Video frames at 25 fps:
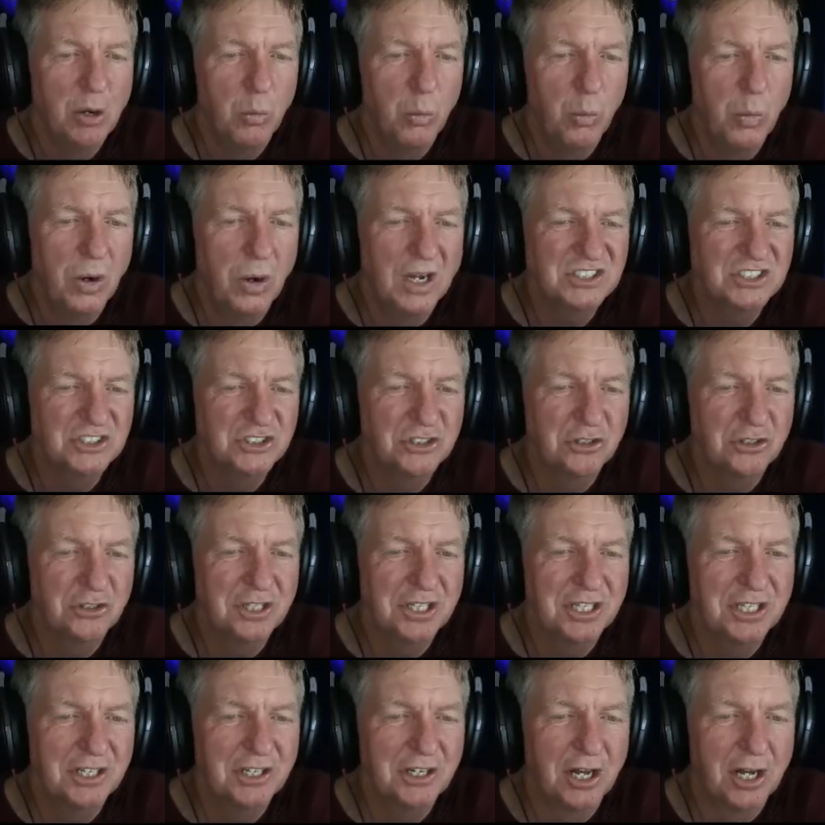
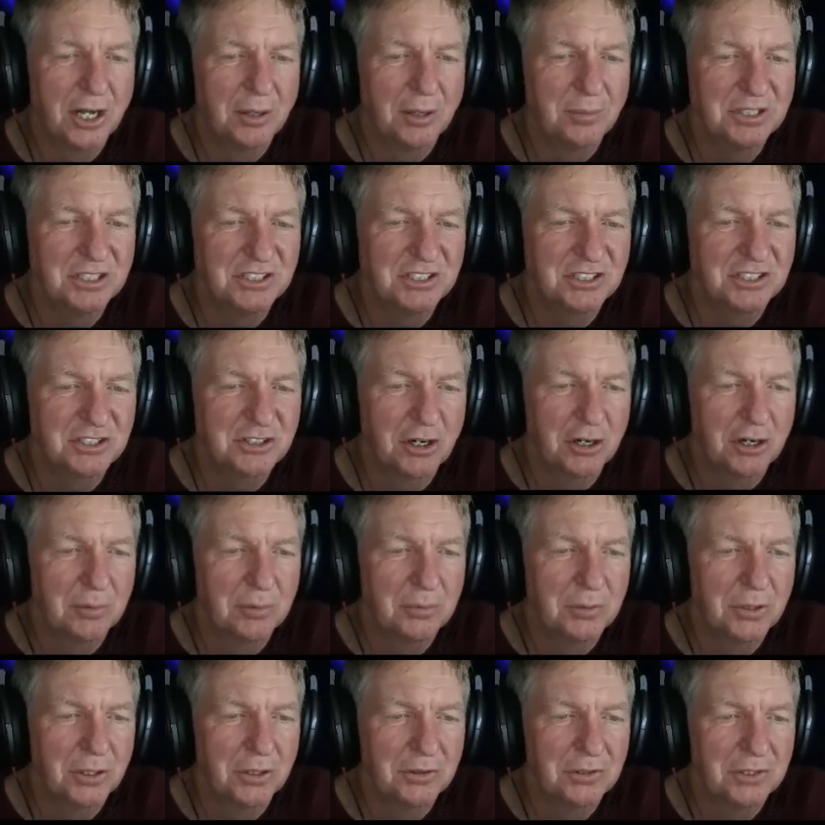Westerly anomalies
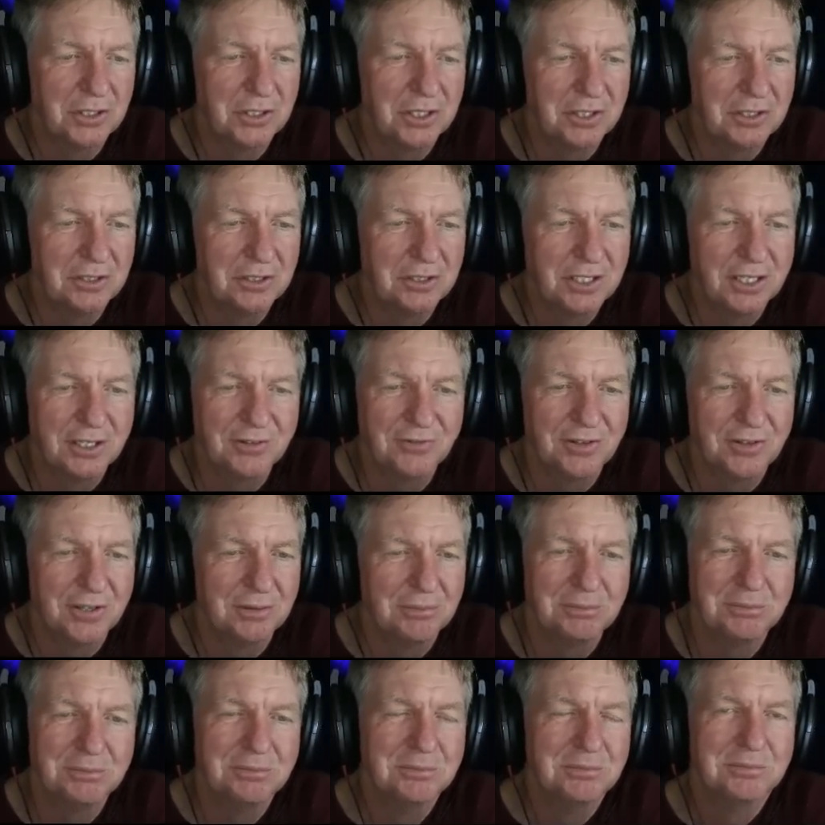start building, give it
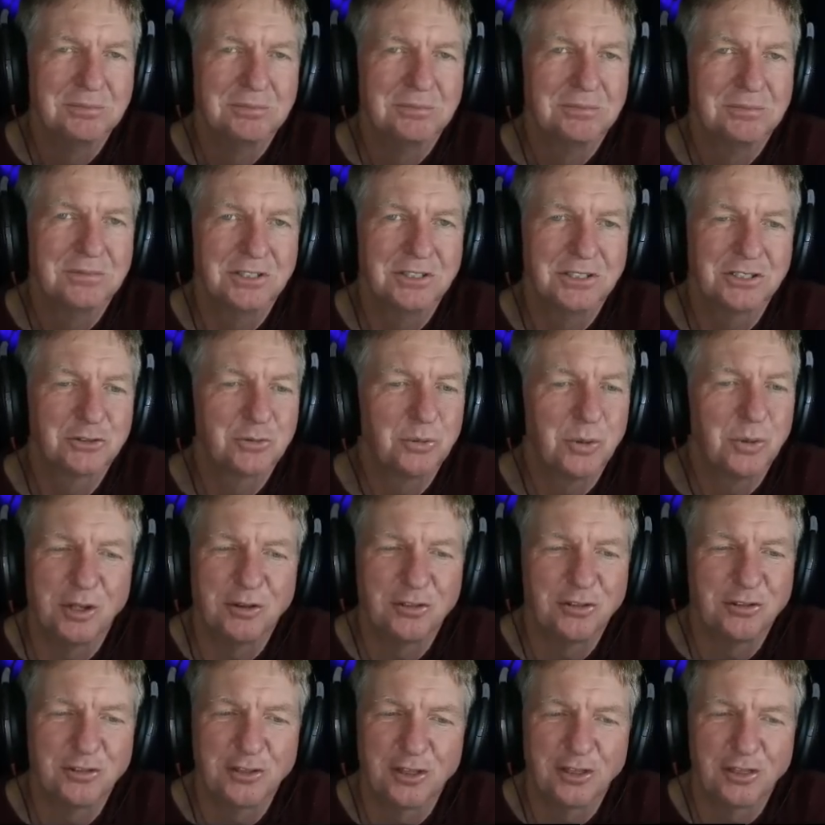the
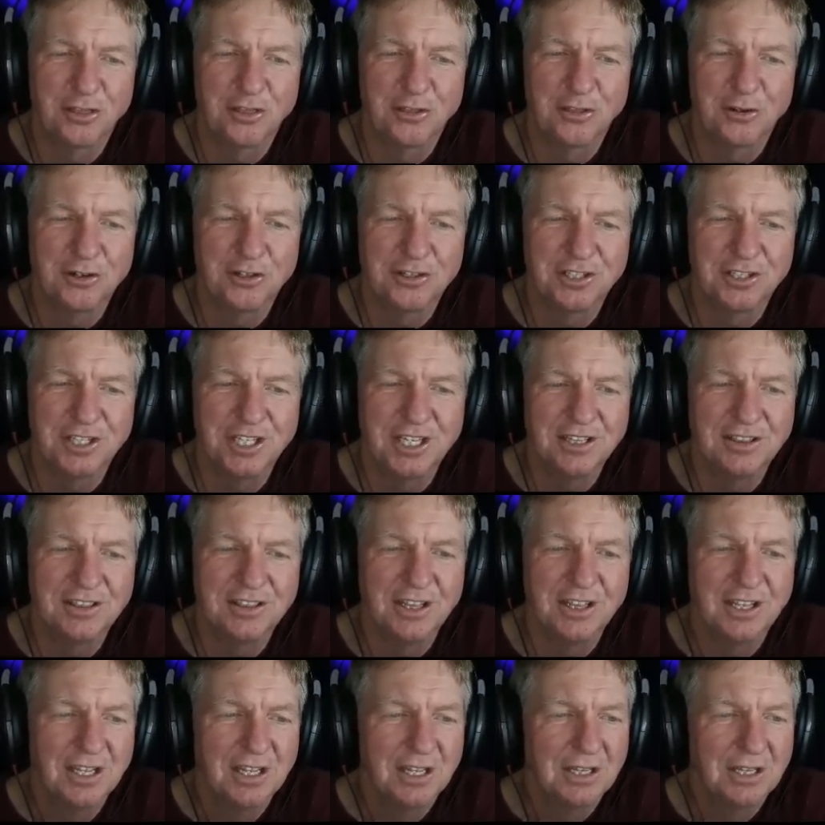12th of the 13th.
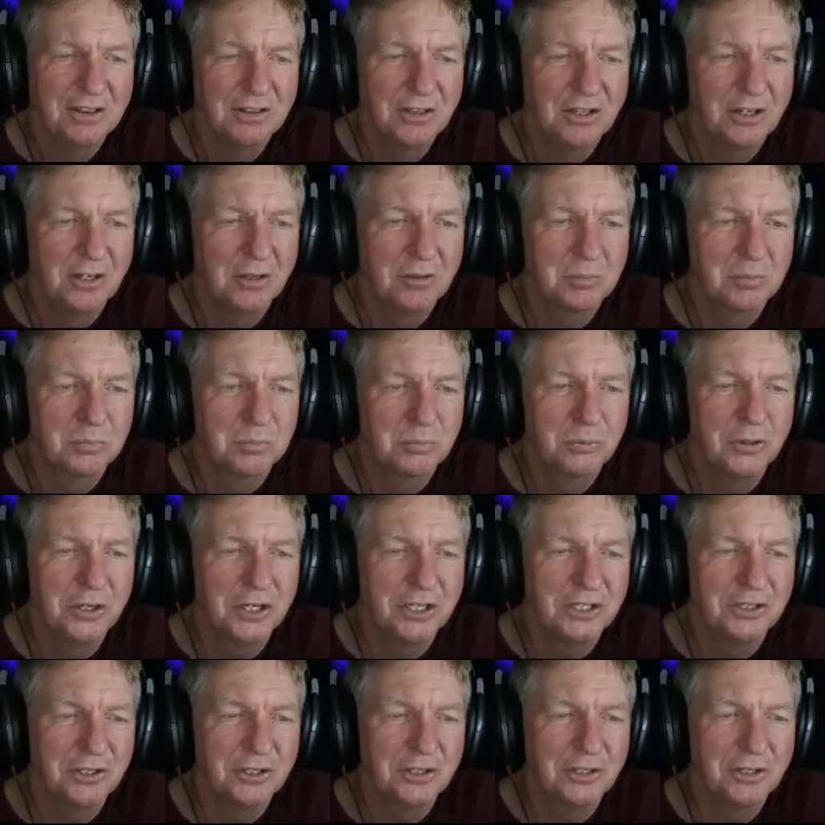Little
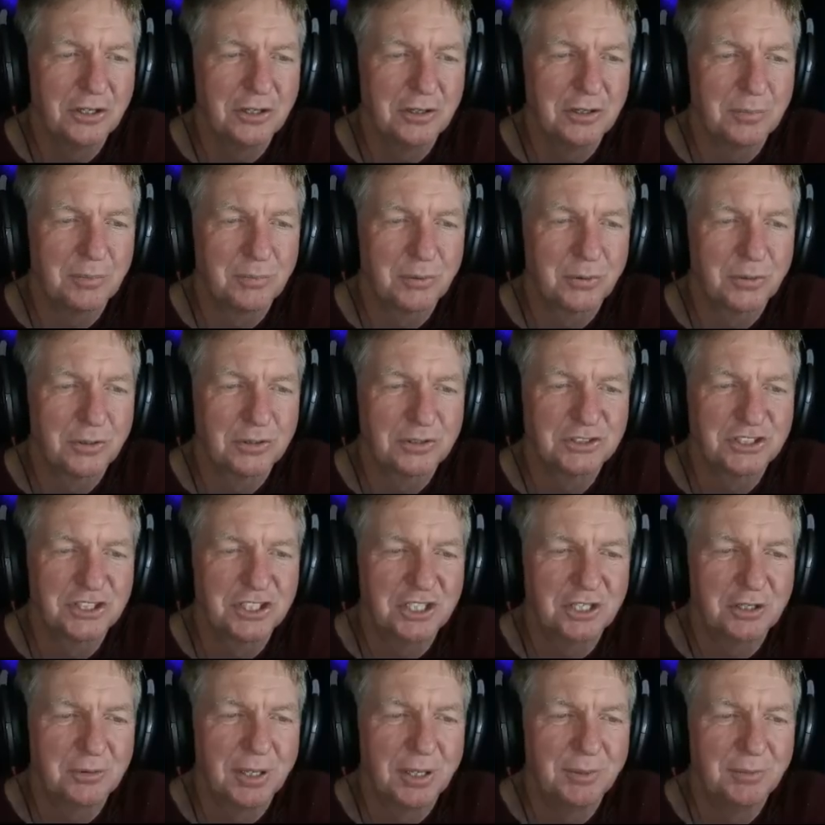pretty good little burst
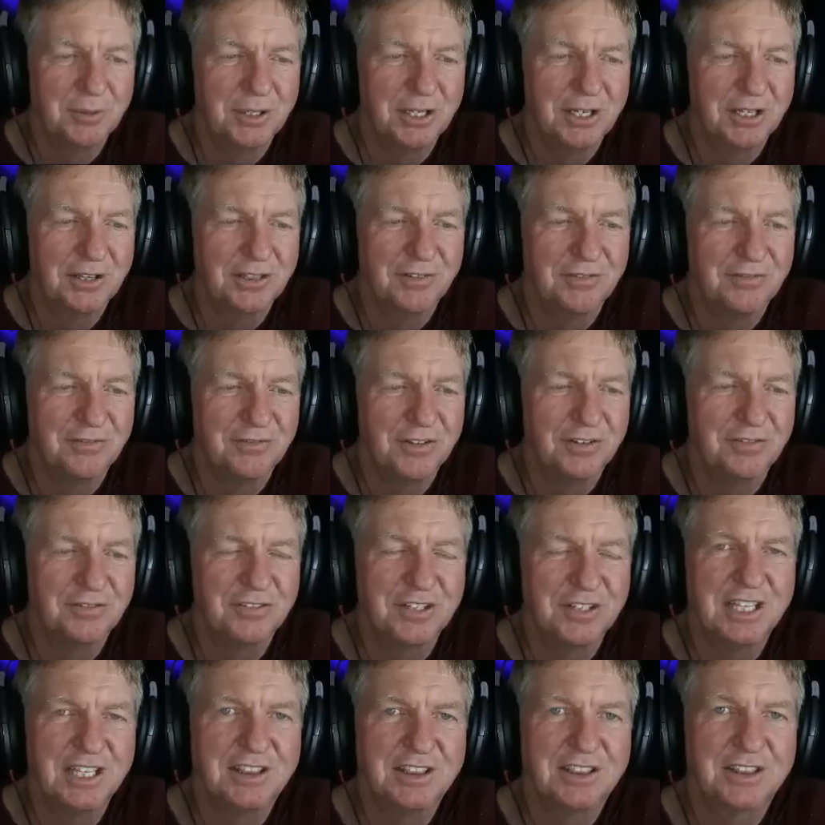here, maybe on the
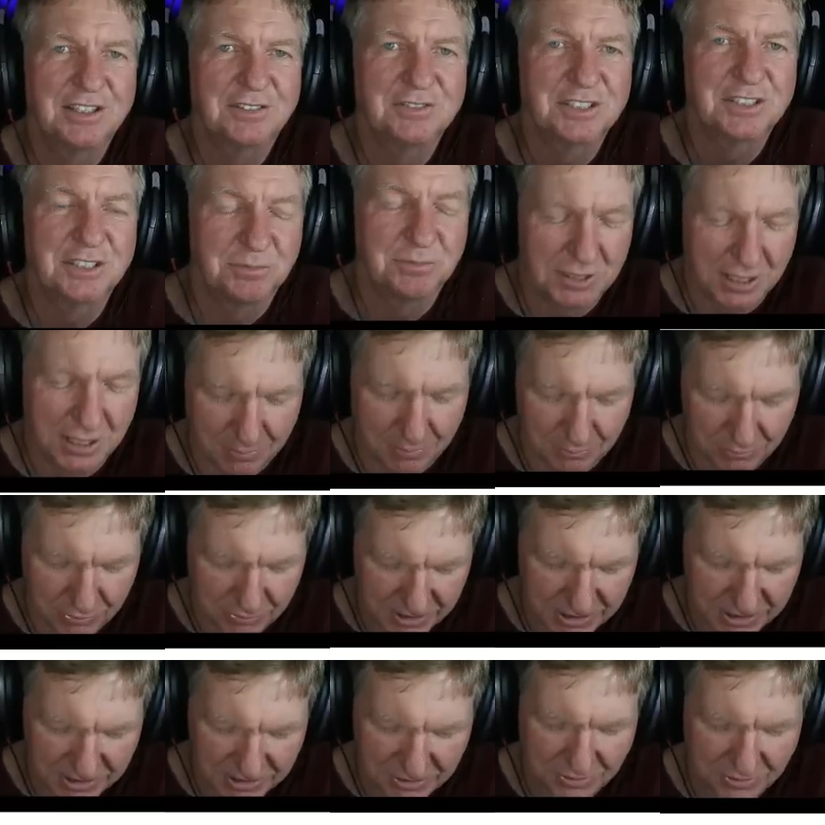15th of September.
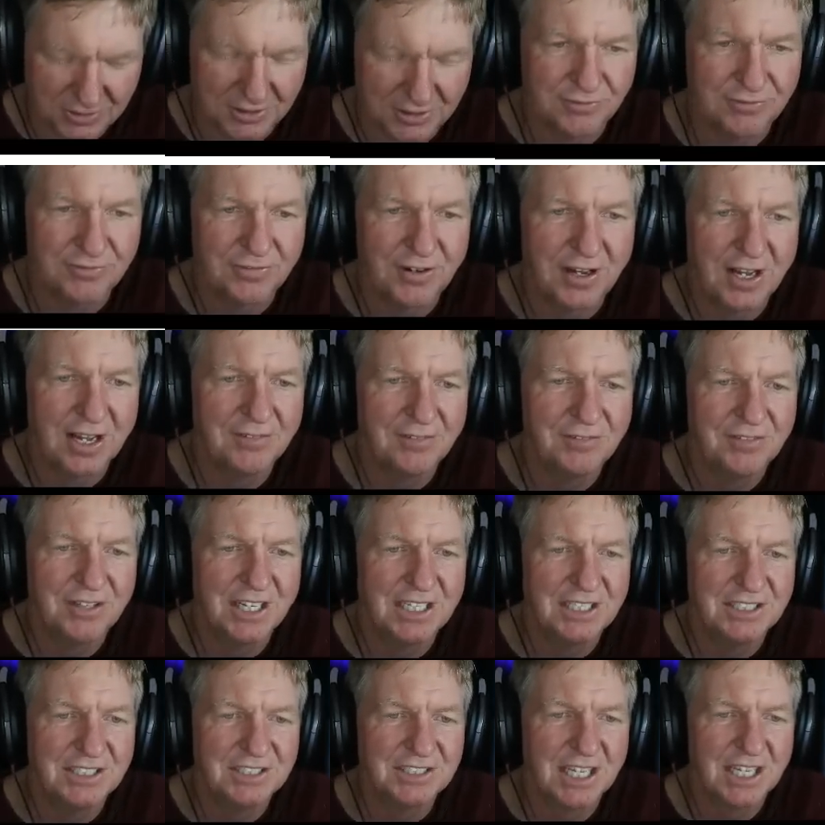That's only five
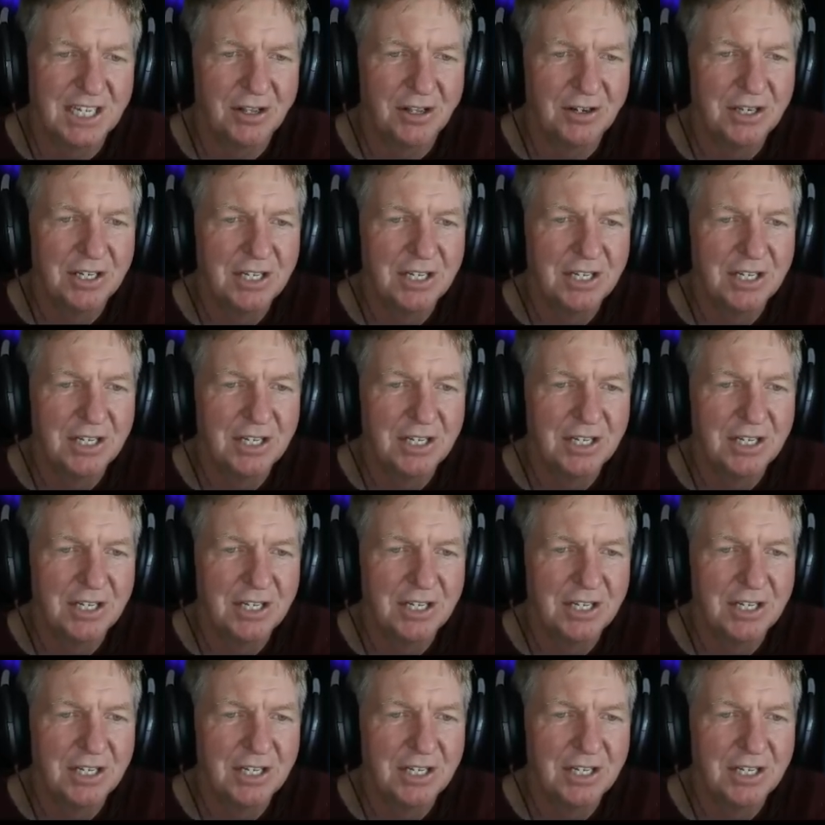days out.